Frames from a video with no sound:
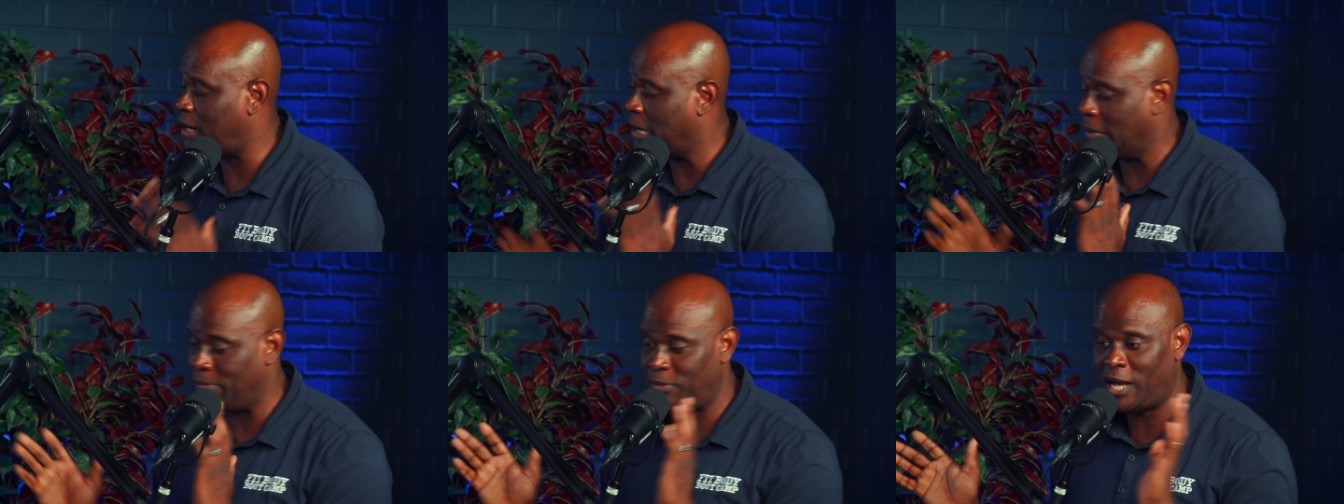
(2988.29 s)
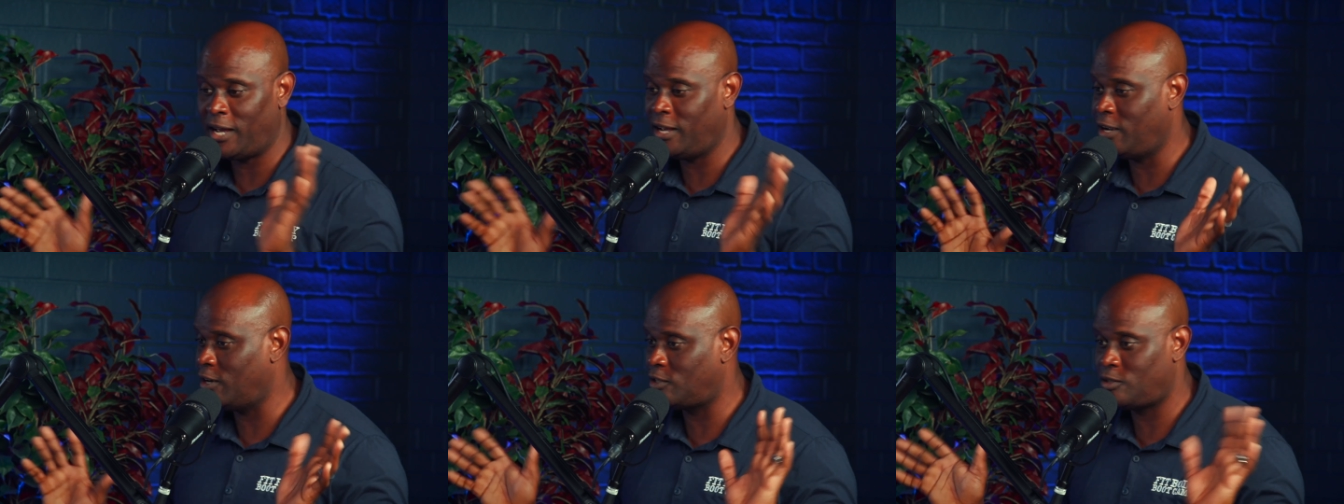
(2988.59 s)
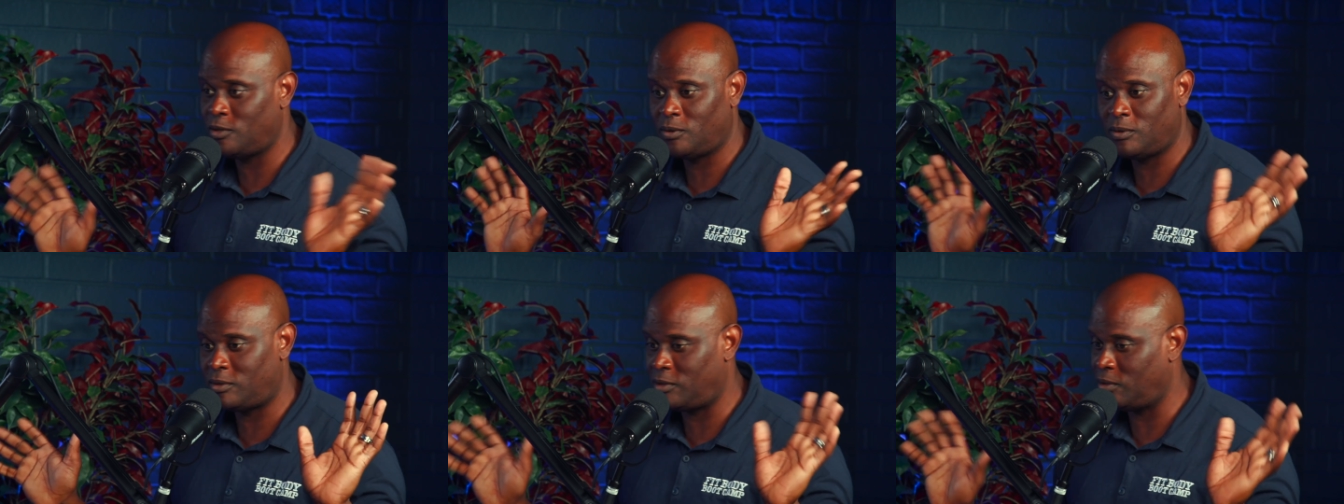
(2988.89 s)
I'm not here
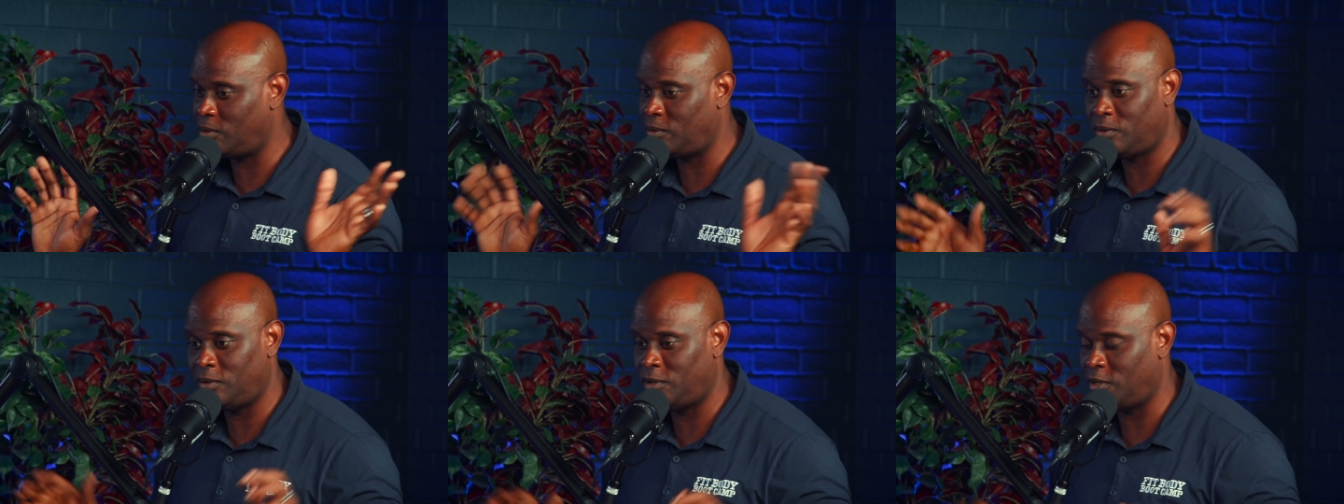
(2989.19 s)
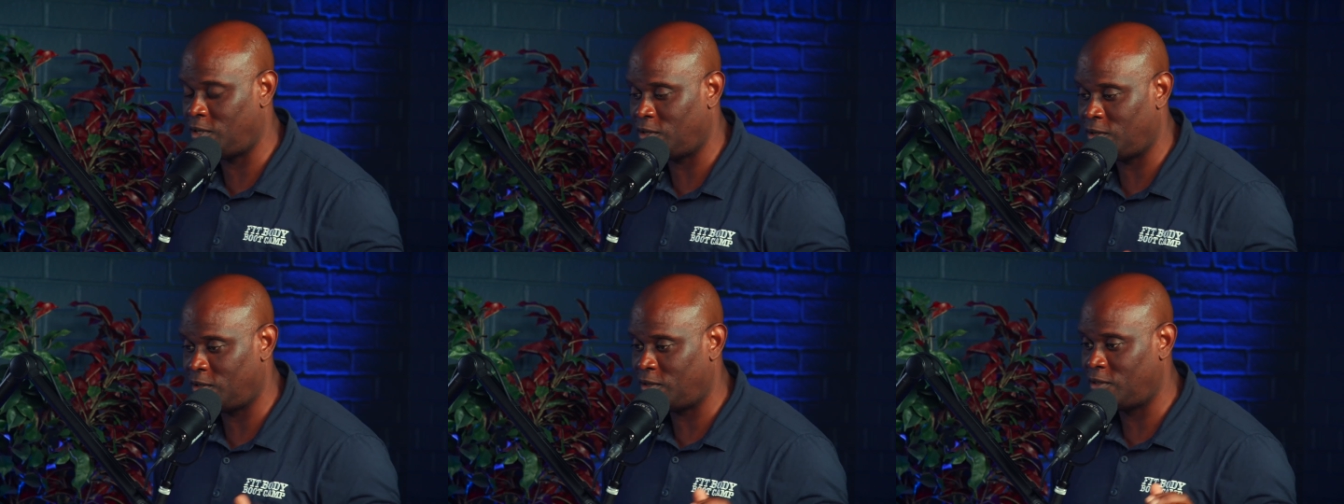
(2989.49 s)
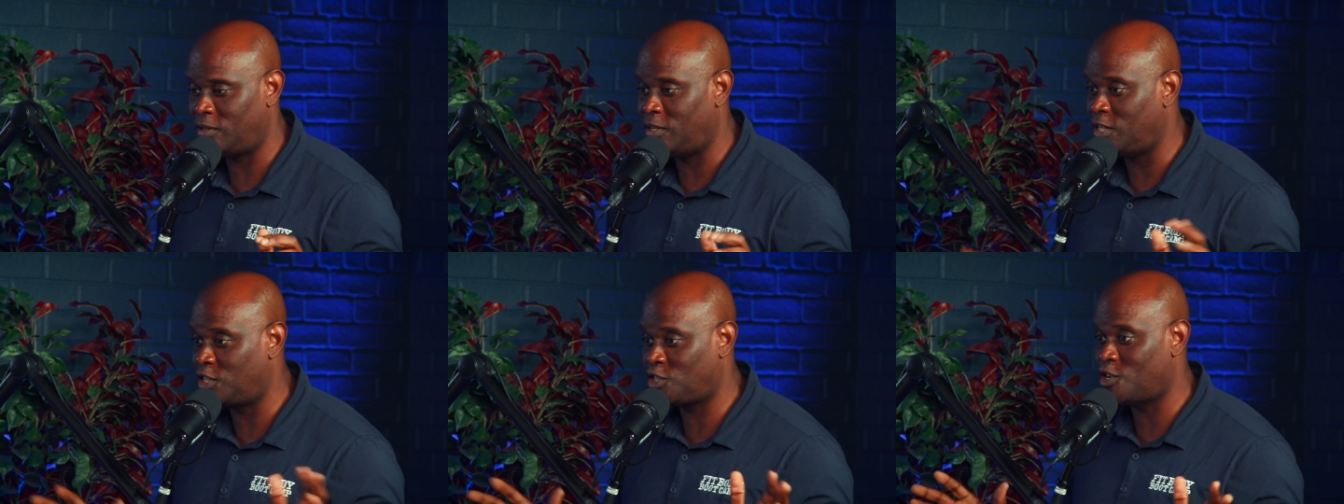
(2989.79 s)
to to you know
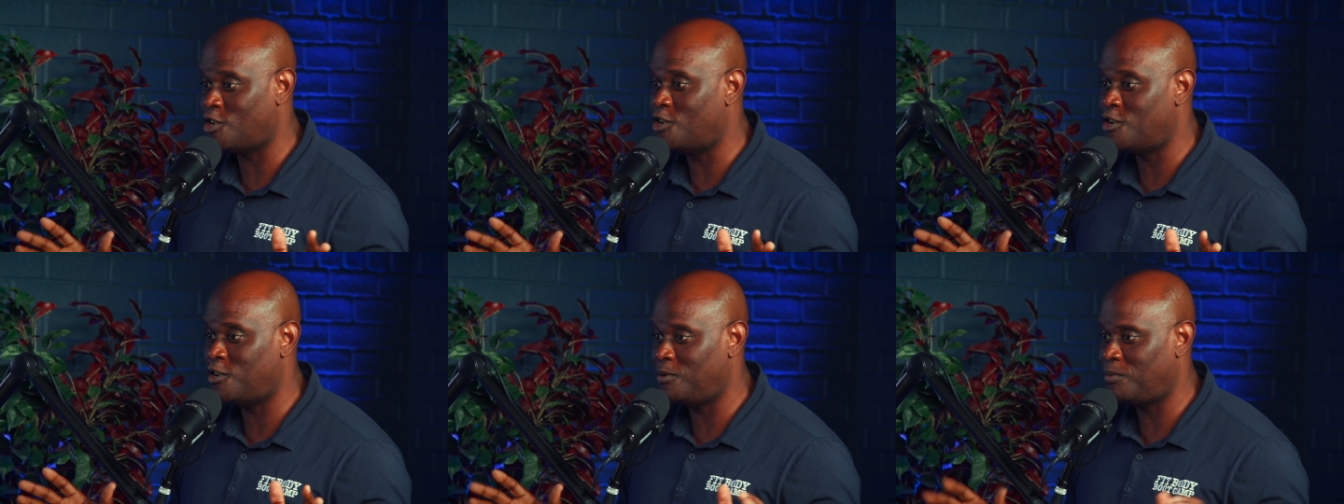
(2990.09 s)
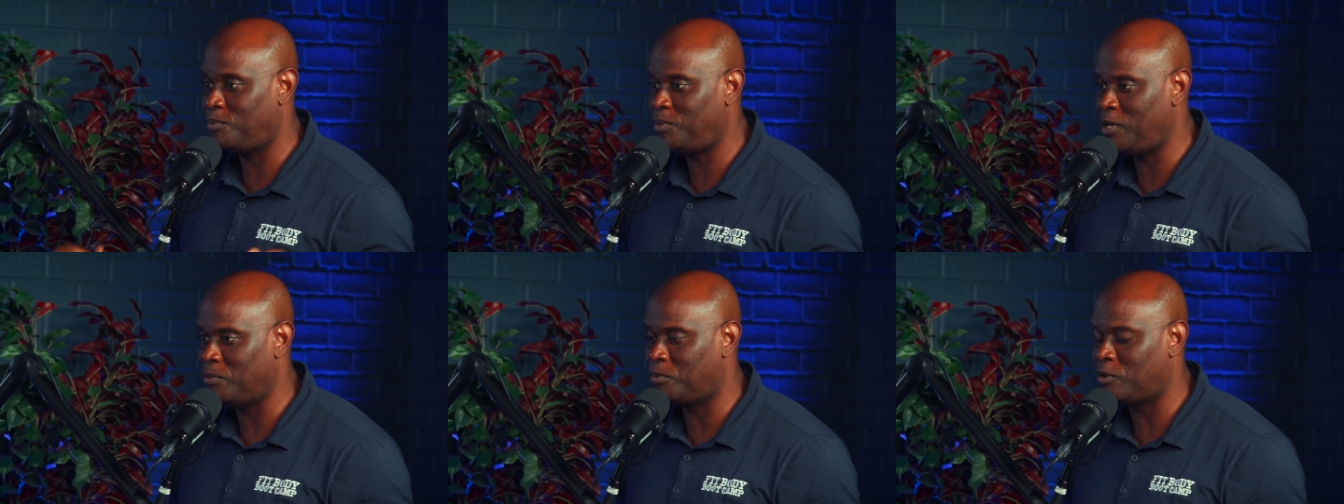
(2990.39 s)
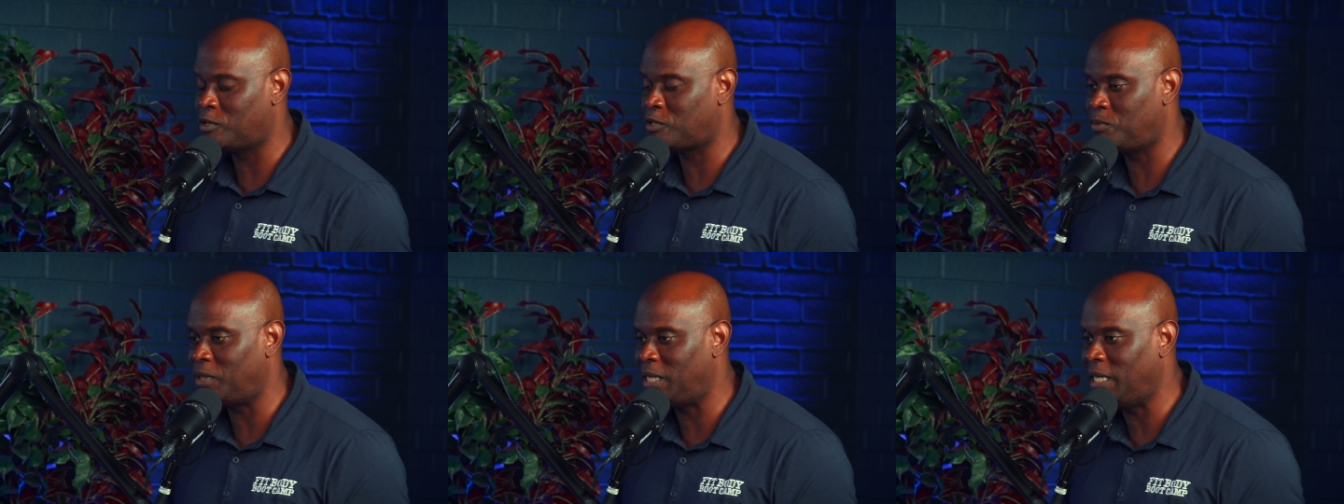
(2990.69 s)
discern
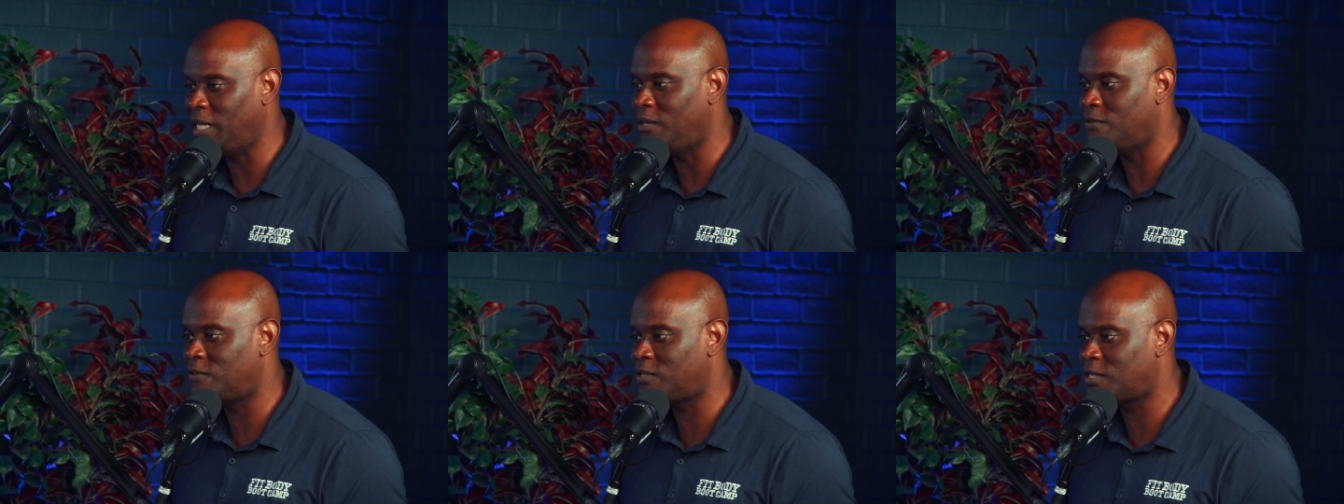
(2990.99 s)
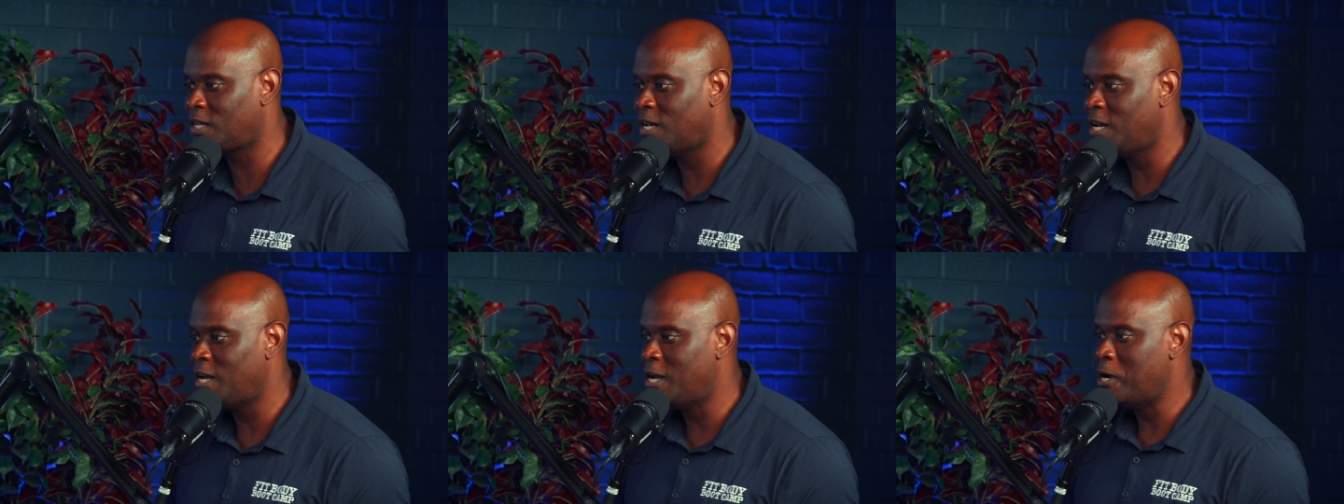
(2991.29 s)
people's beliefs,